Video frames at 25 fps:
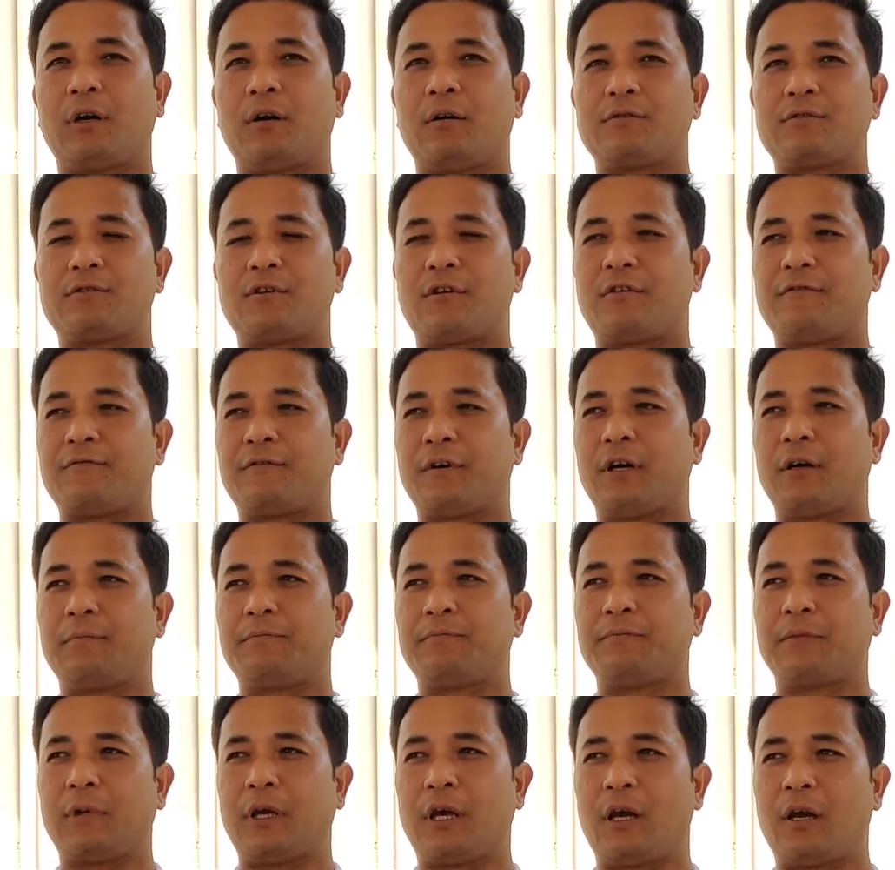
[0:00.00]
sort of
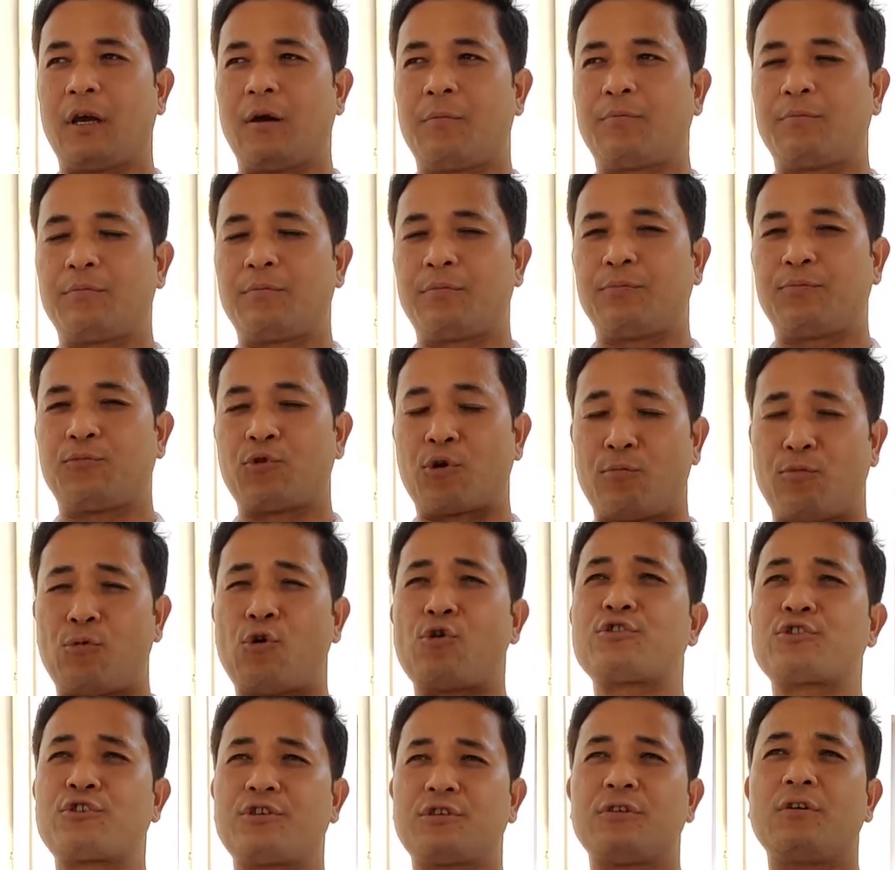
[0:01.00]
a
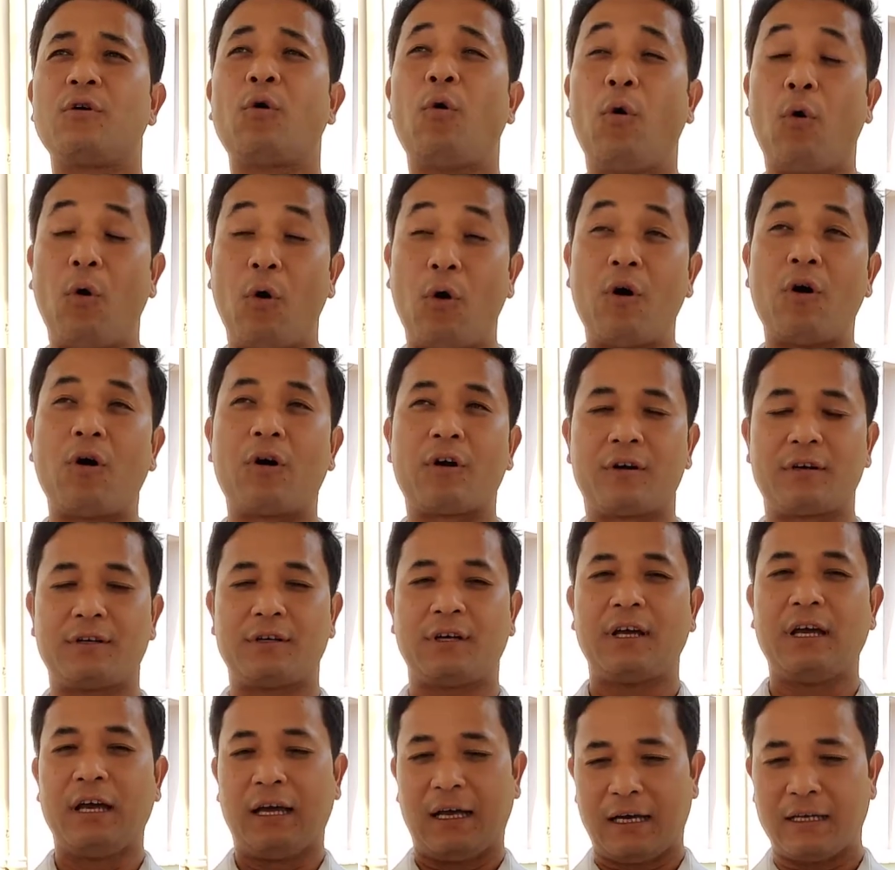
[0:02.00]
promotion or
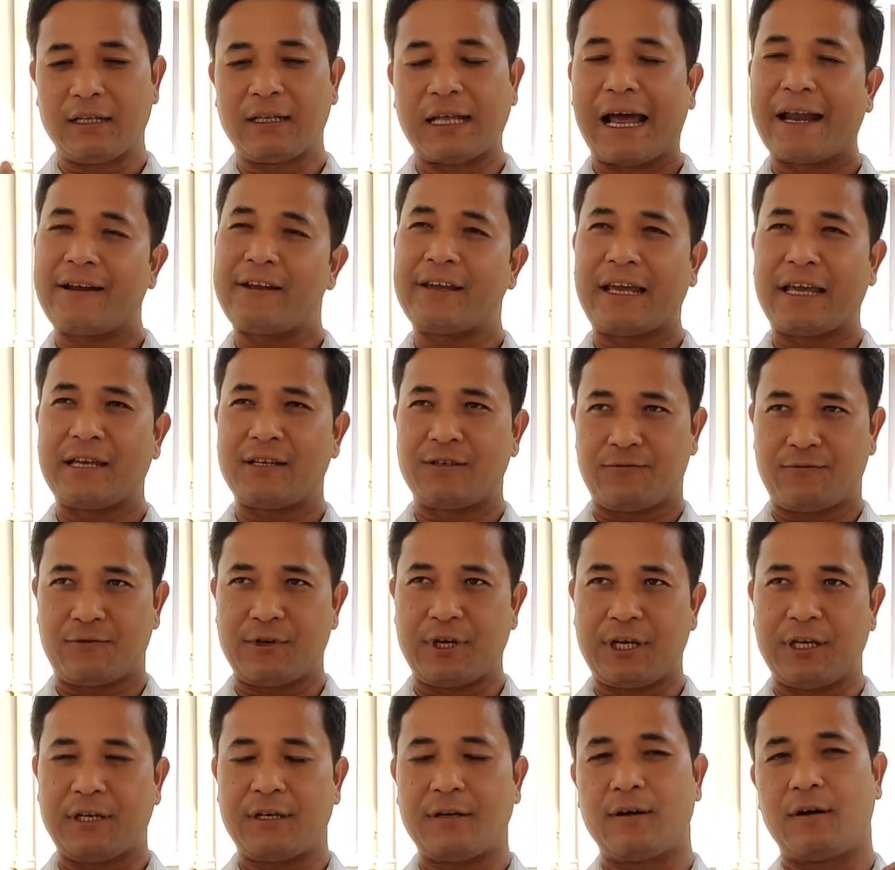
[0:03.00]
a direct
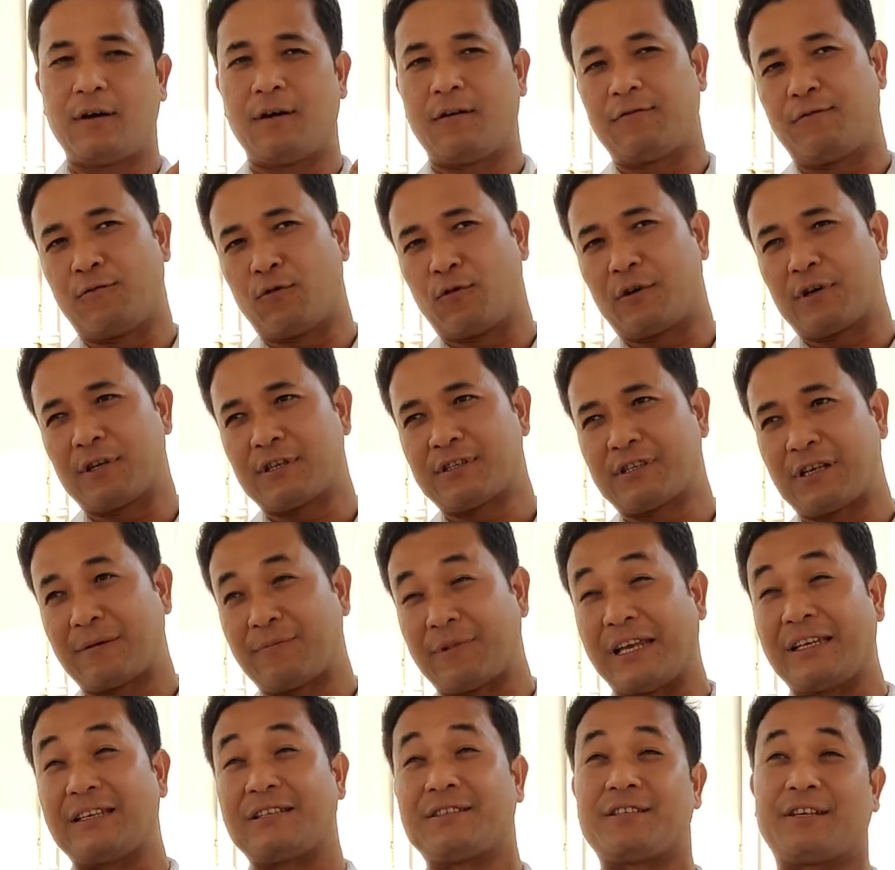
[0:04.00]
entry for sub
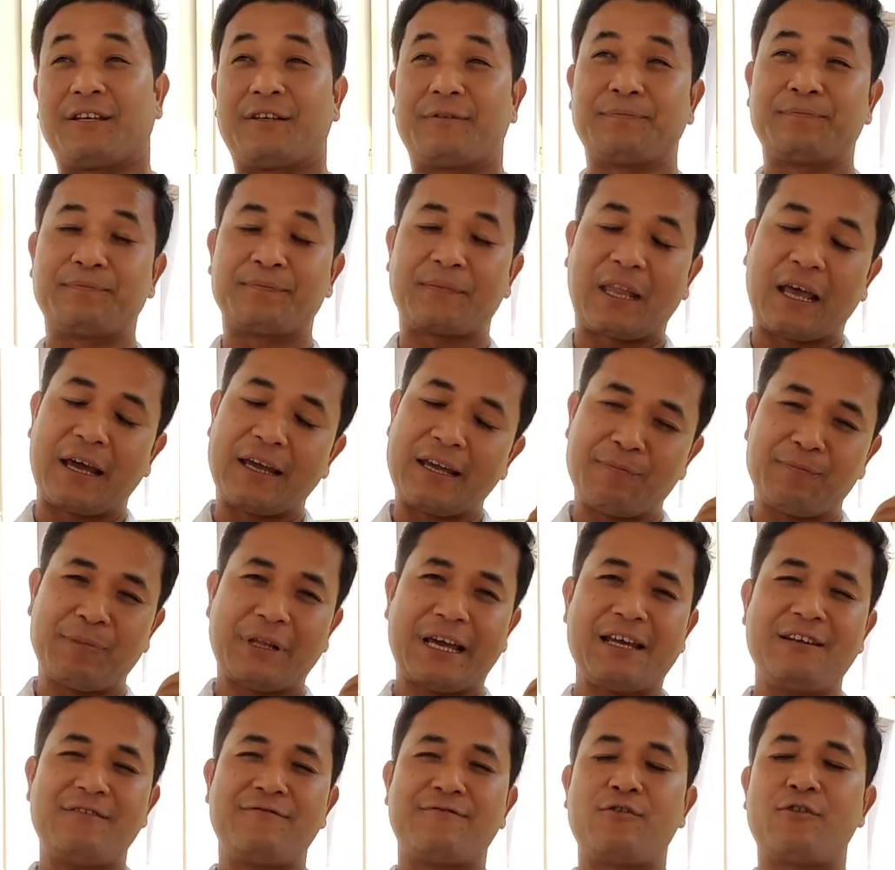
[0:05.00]
editor. I
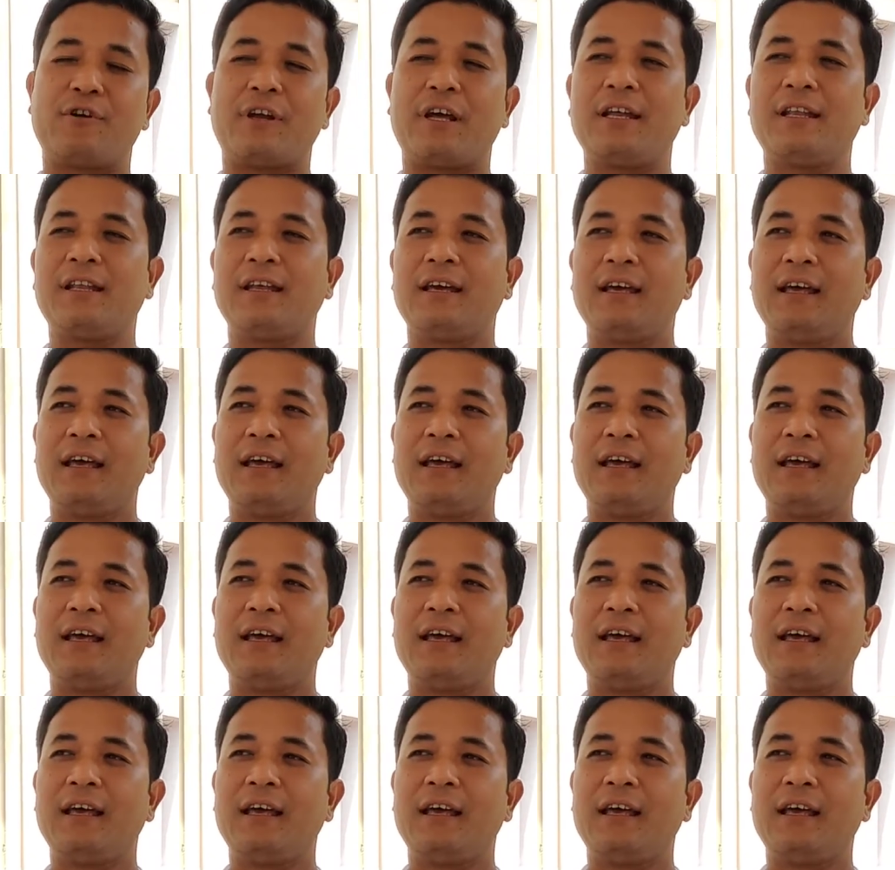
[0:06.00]
applied for it.